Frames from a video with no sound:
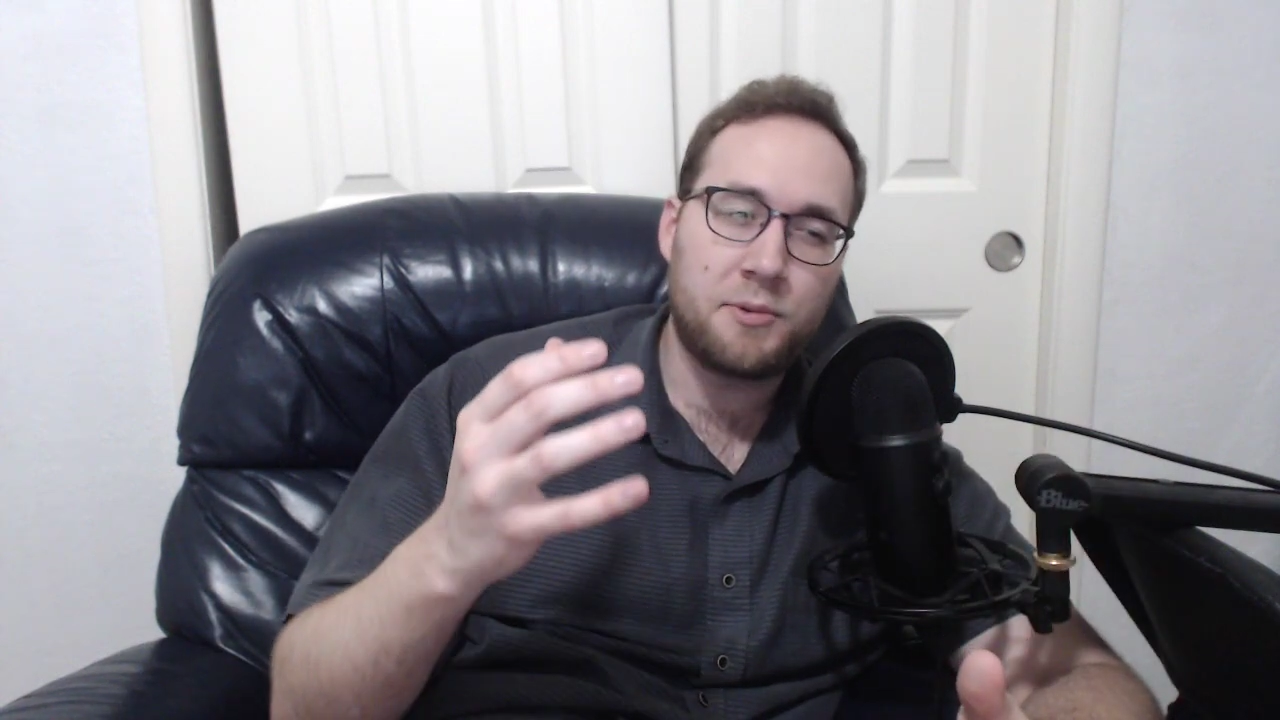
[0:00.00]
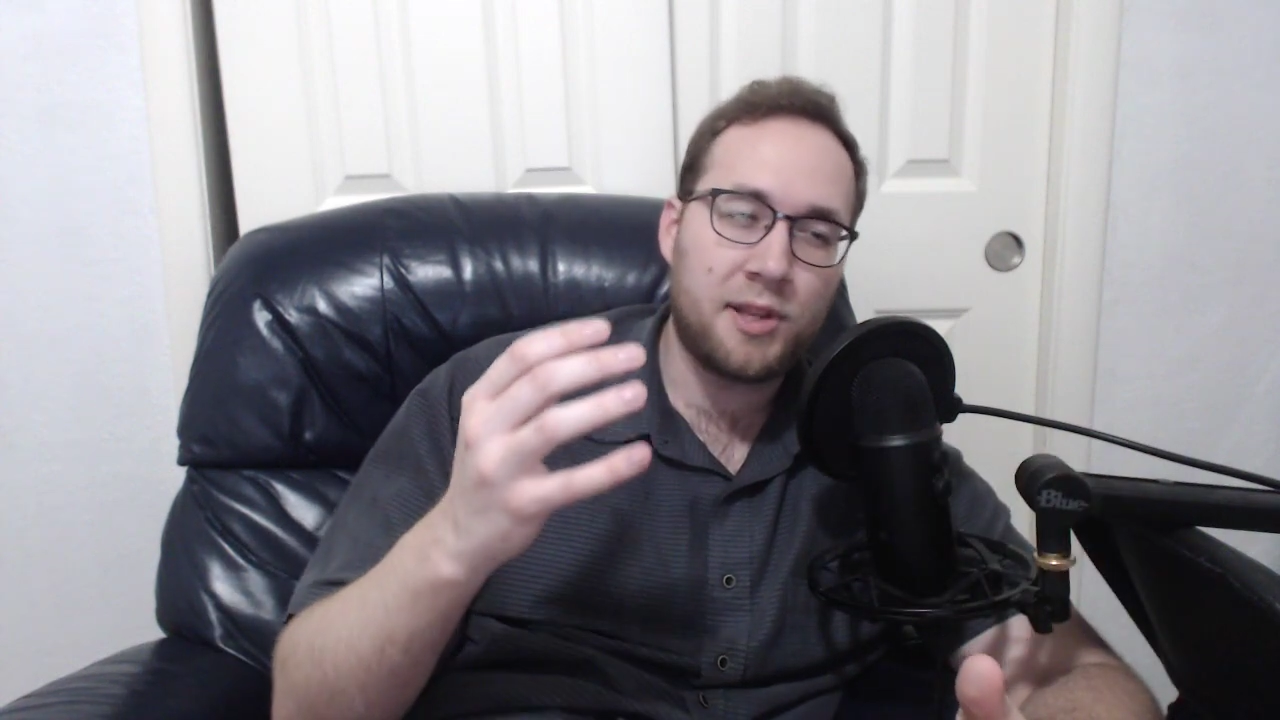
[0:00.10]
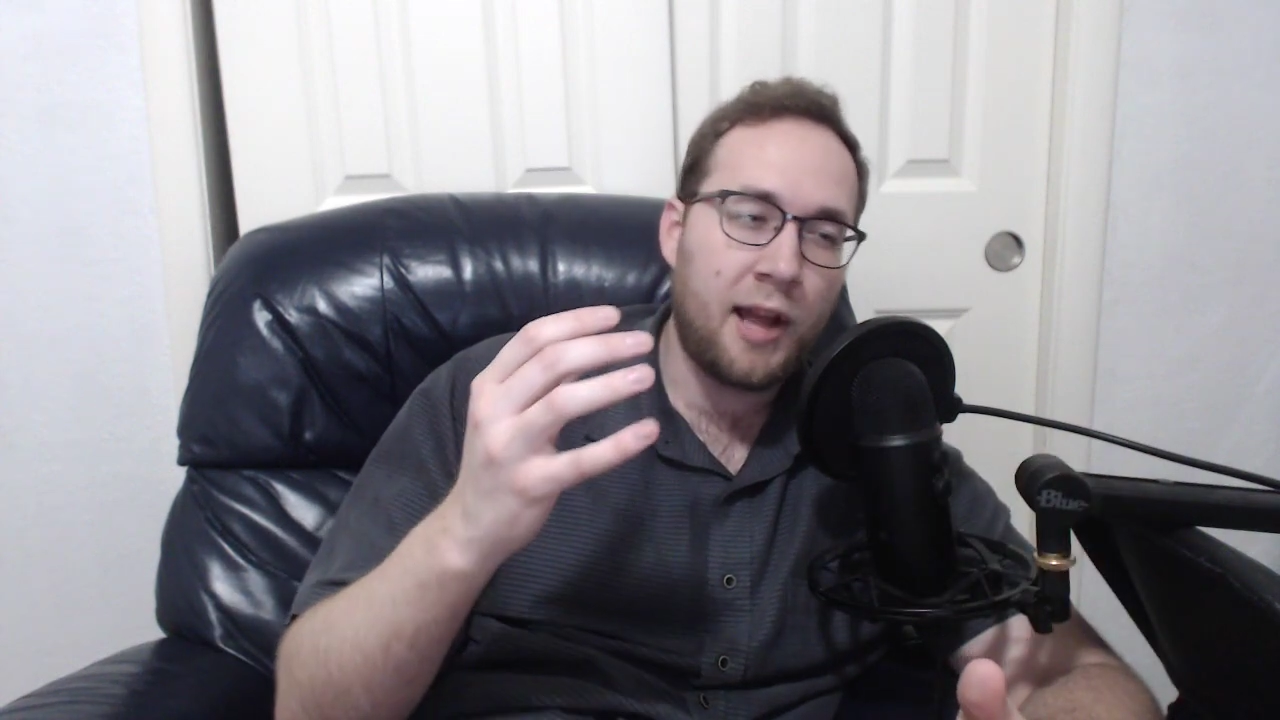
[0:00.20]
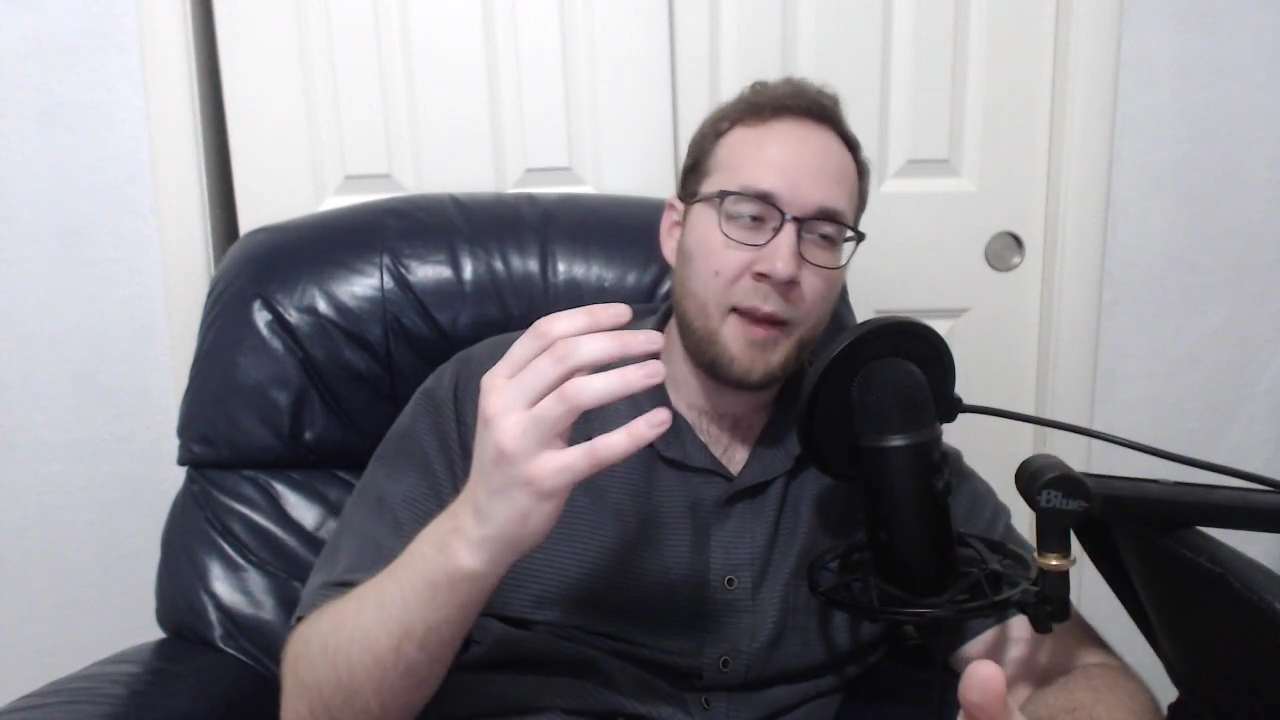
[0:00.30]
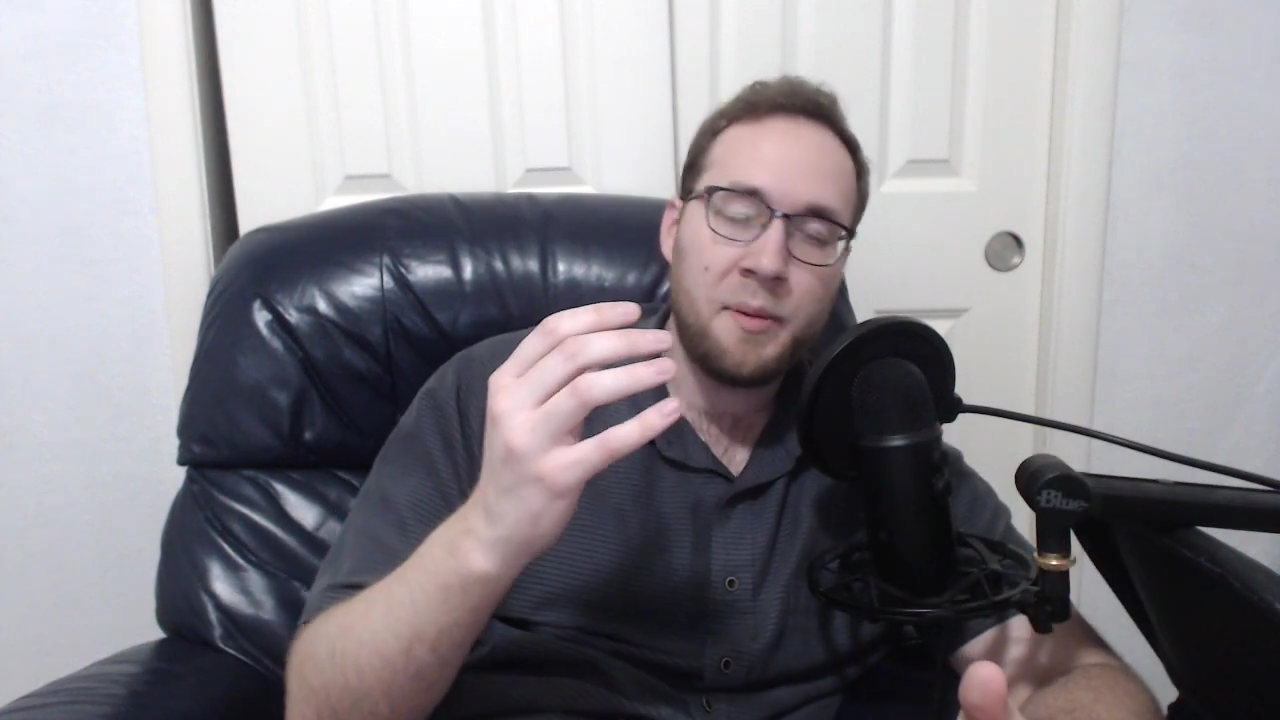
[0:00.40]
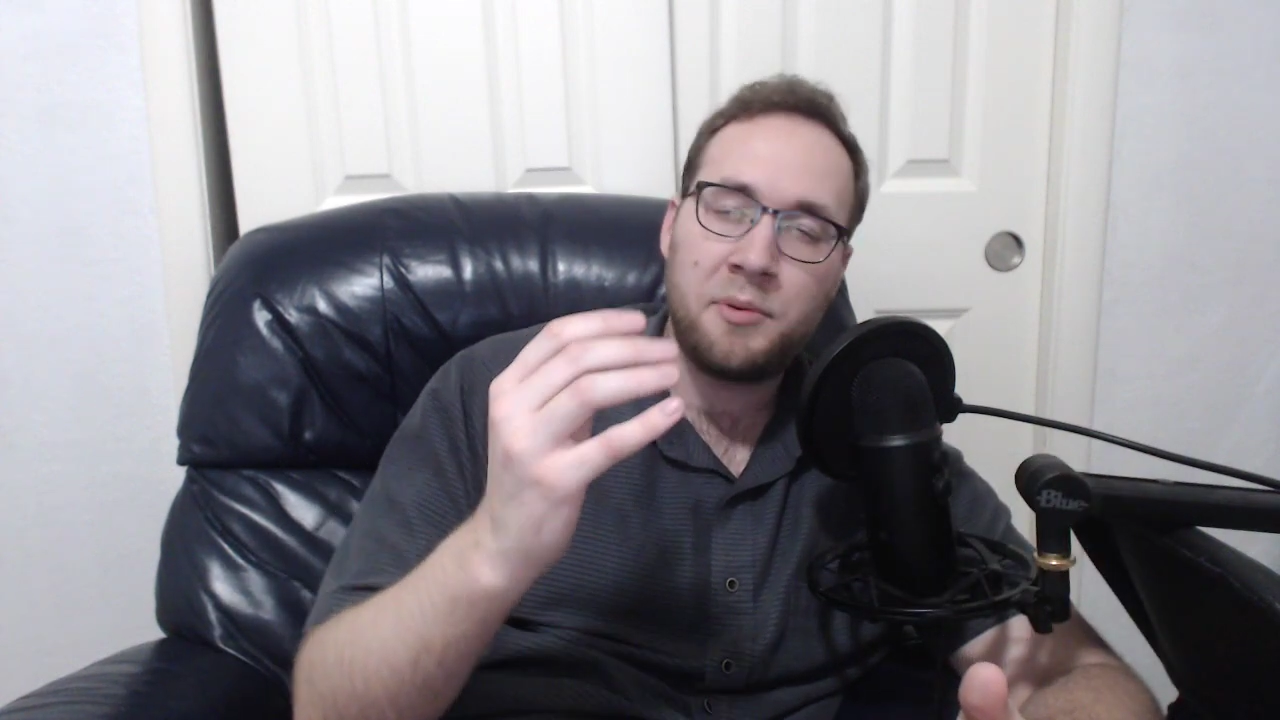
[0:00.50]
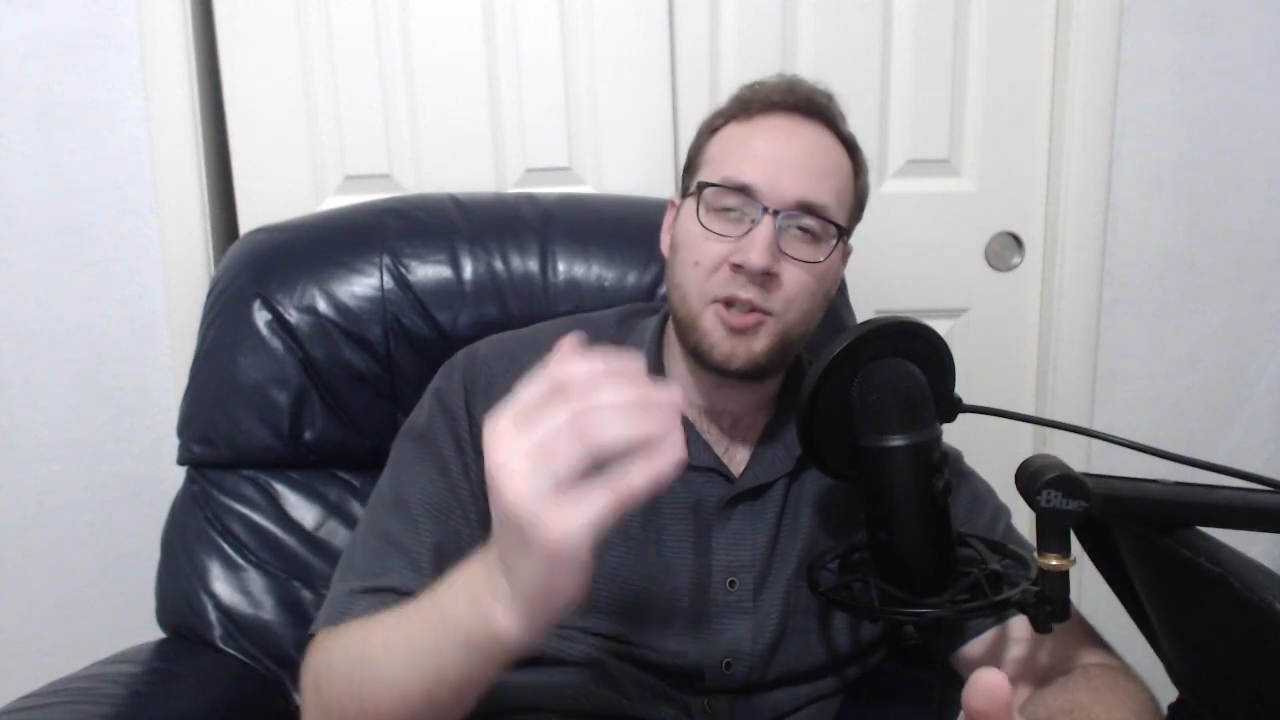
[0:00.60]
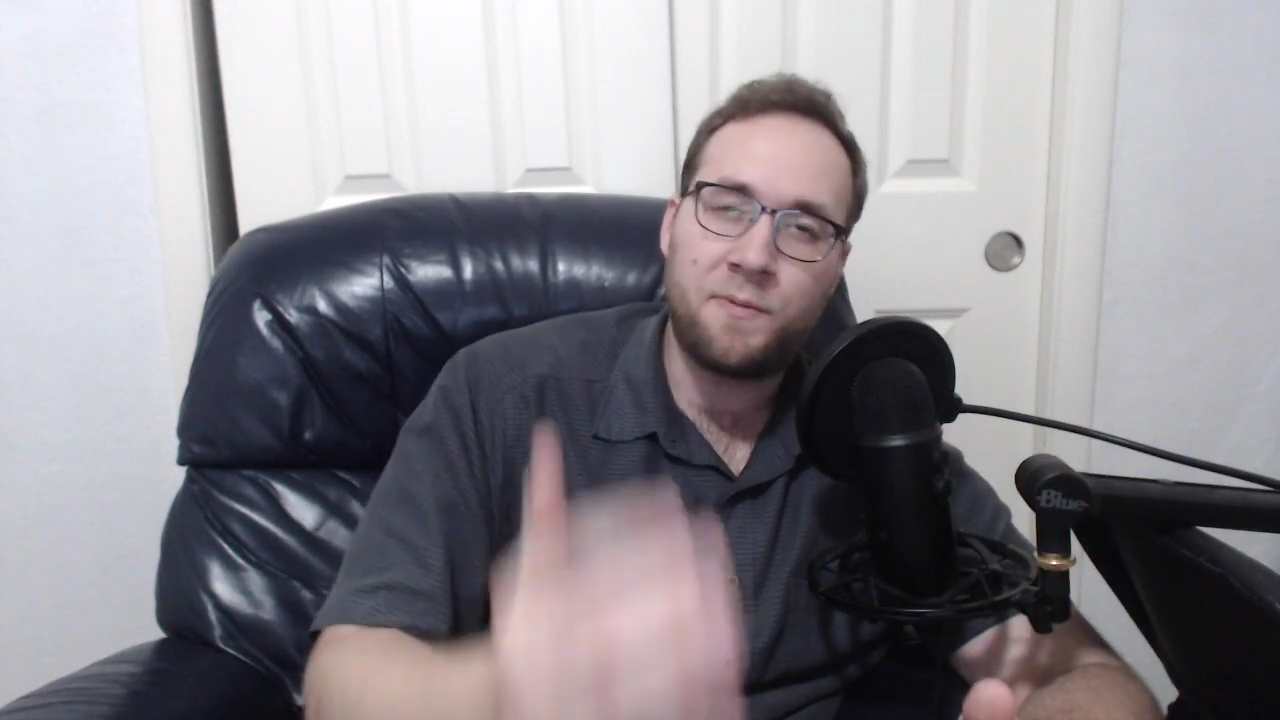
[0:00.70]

was a lot of people that just